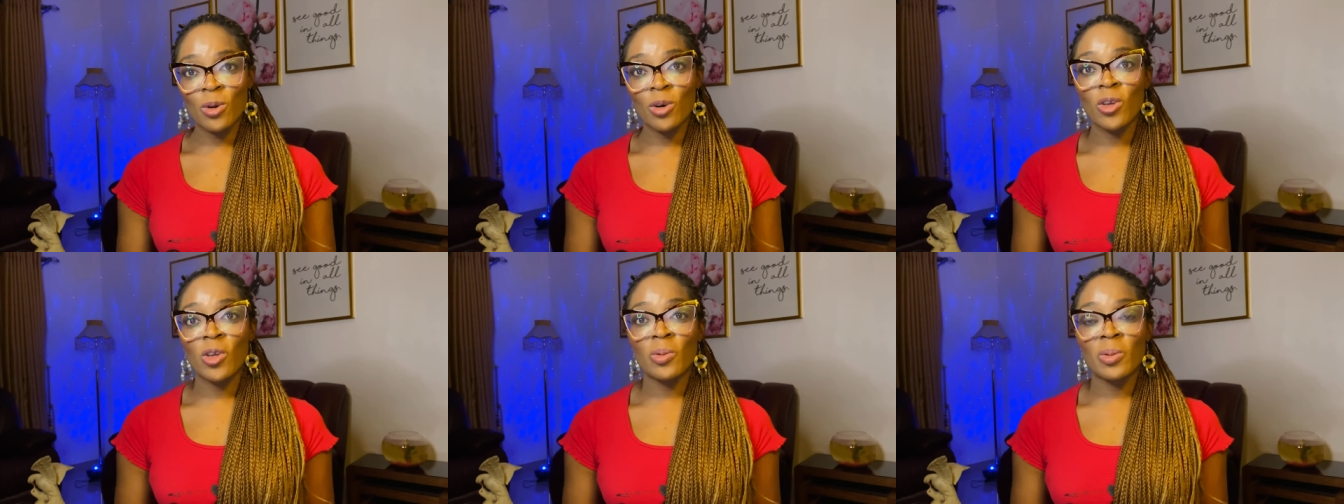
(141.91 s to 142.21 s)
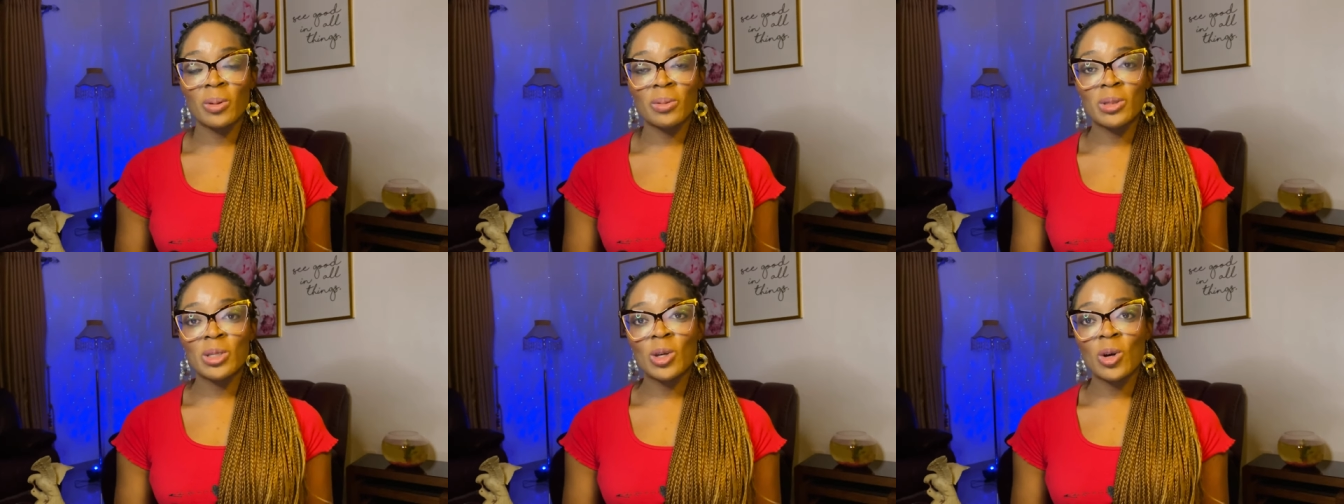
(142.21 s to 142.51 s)
you'll be
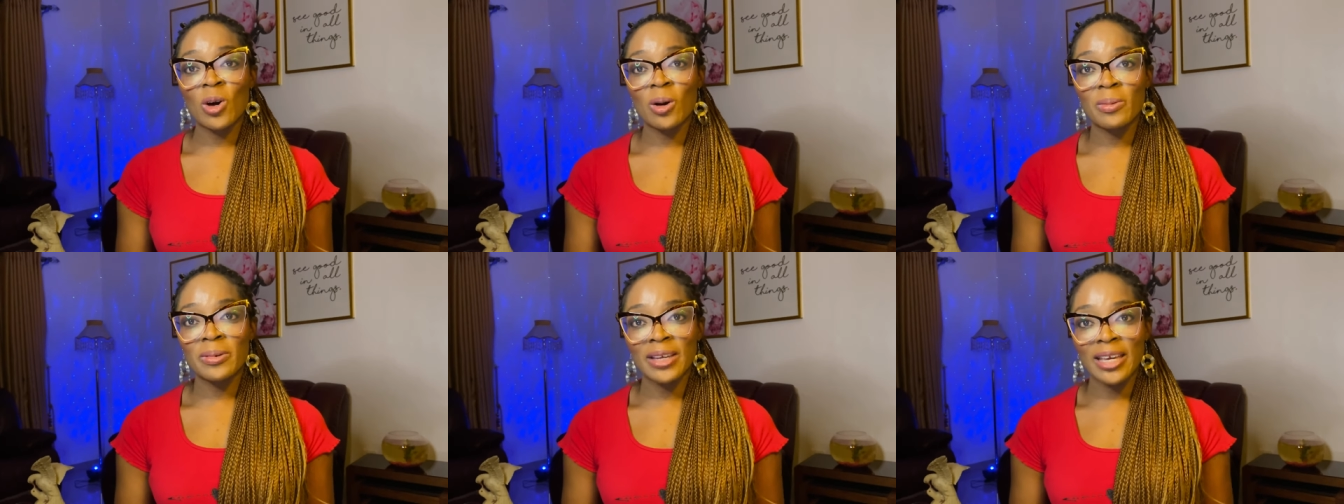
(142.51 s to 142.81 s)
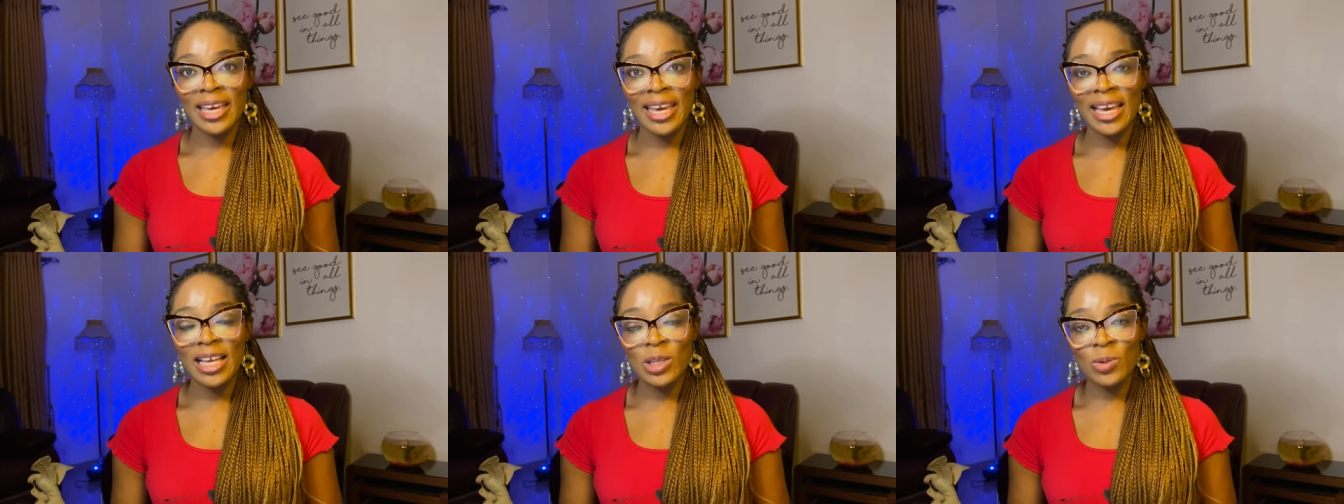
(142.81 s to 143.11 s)
able to
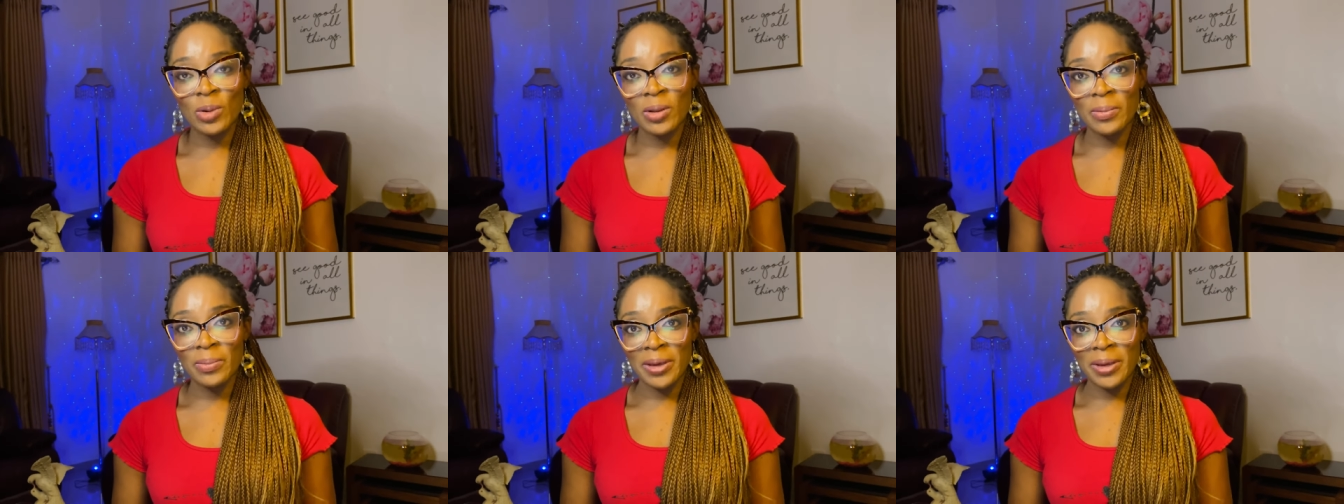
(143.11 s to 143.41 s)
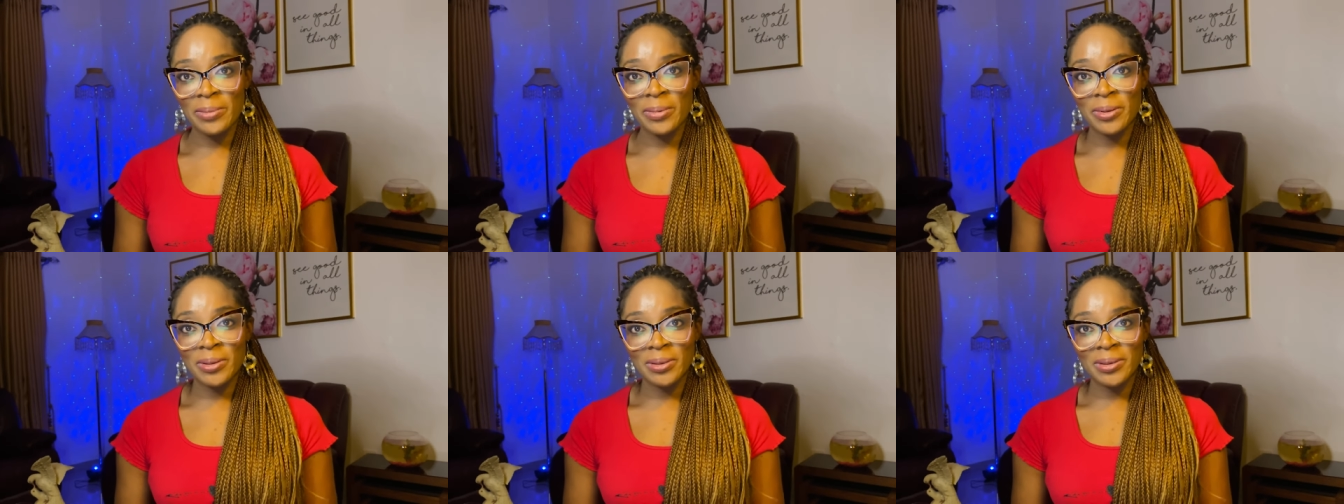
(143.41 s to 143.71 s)
communicate with
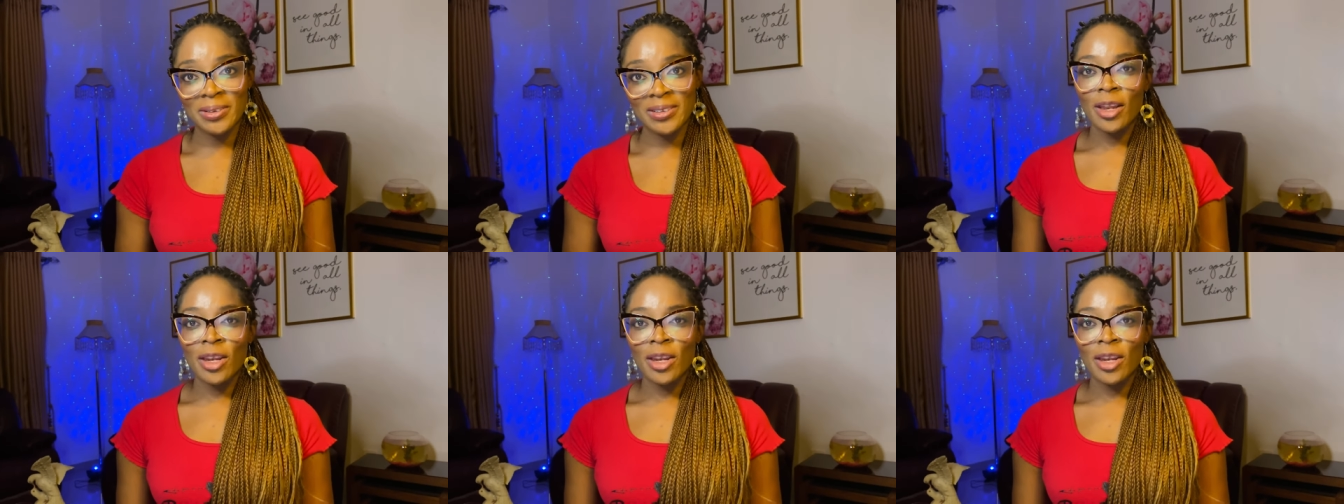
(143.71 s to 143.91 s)
people.